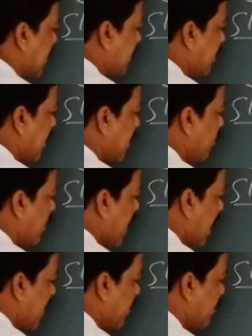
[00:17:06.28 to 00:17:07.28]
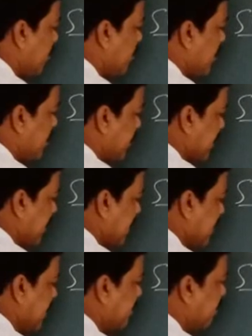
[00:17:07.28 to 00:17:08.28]
Here where I am going to cut
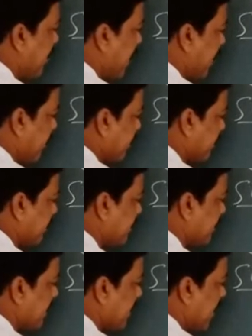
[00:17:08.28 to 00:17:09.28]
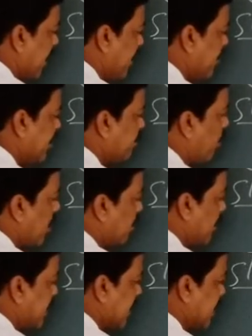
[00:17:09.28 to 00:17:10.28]
this bread into
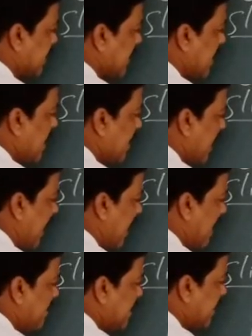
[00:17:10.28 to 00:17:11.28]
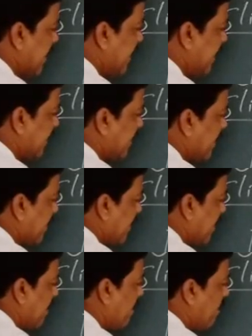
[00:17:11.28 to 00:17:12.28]
small pieces, and I will select
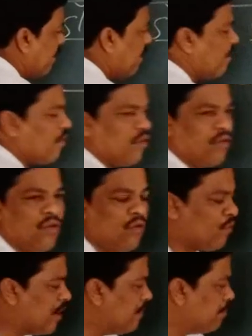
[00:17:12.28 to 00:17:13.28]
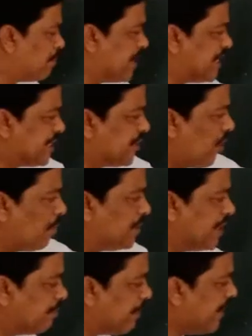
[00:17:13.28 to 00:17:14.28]
one piece of
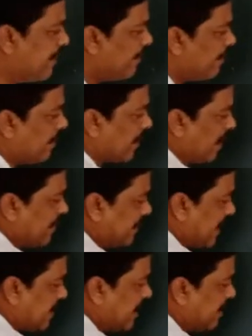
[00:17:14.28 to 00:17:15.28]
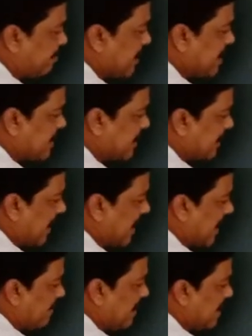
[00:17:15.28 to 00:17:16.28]
this bread. I will take this piece
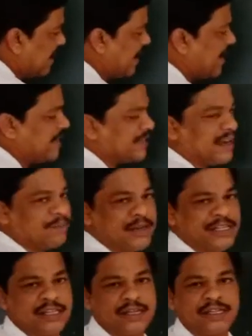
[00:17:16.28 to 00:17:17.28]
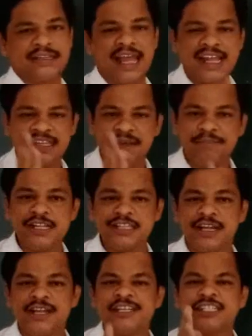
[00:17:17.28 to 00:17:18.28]
and I will eat that piece. Slicing means
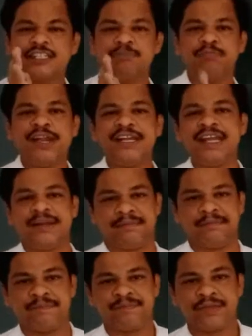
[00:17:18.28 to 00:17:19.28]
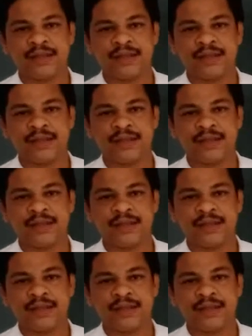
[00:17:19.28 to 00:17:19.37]
splitting.